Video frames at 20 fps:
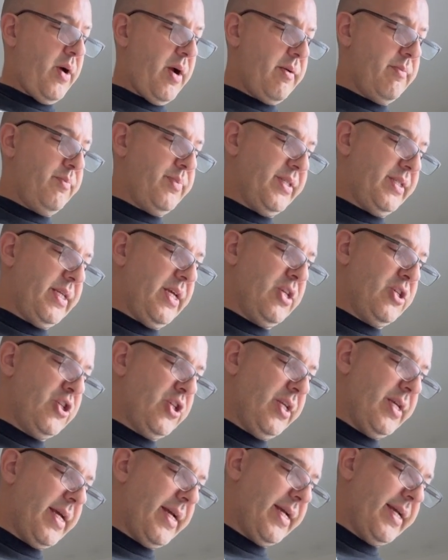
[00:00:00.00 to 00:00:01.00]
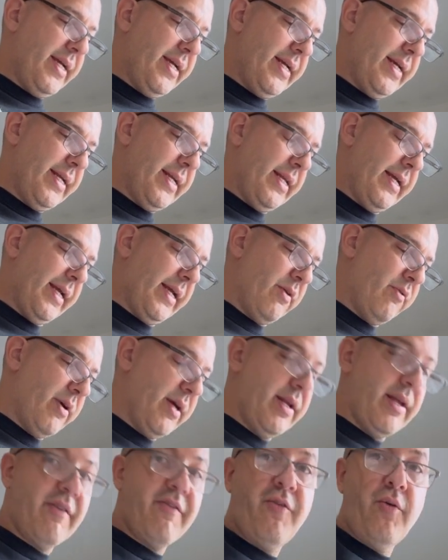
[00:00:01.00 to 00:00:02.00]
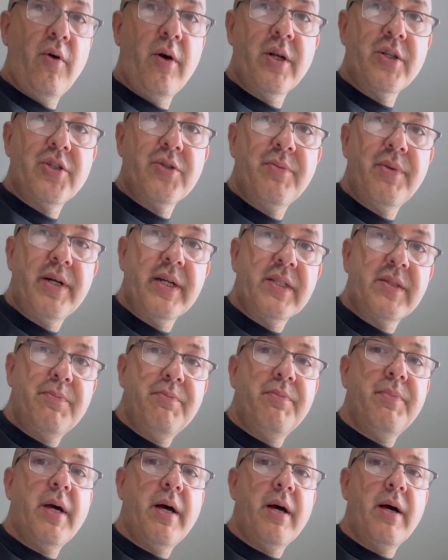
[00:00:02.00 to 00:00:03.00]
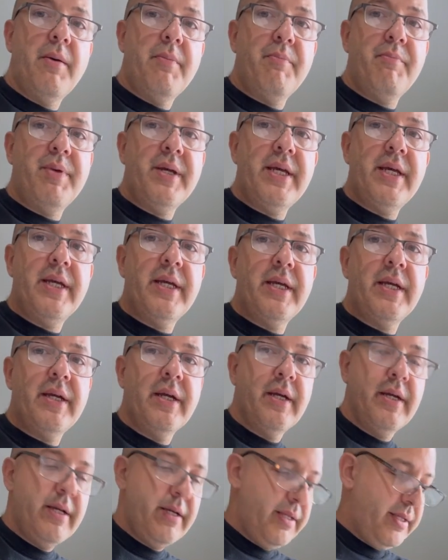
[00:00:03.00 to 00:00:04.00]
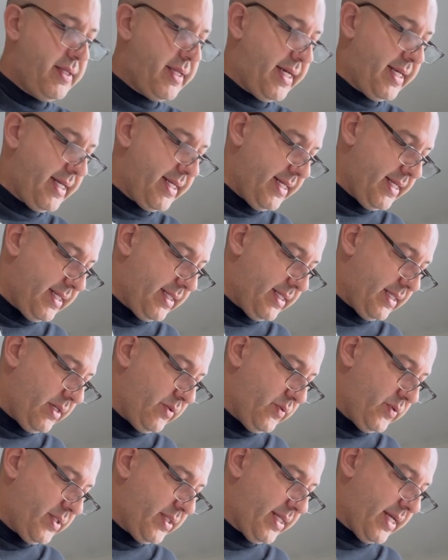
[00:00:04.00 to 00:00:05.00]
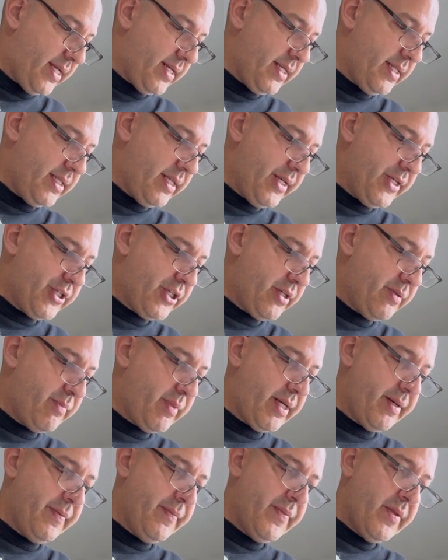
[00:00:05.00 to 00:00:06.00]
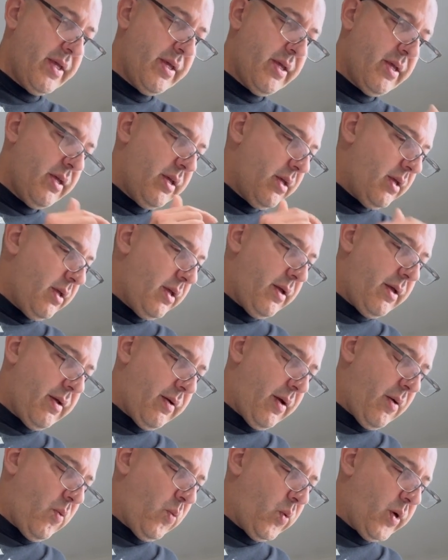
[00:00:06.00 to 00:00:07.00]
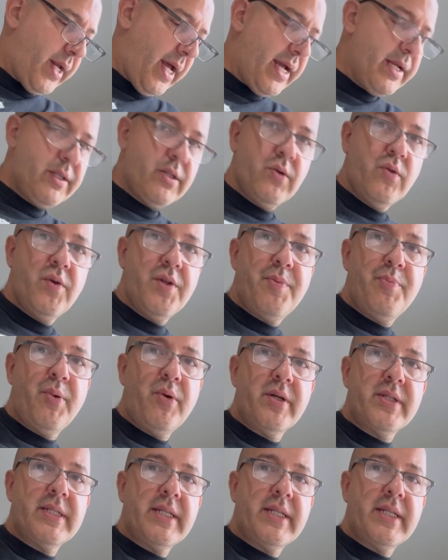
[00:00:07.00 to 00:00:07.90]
potentially I could get like around like 400 bucks being that it is a newsstand edition. But what I do with books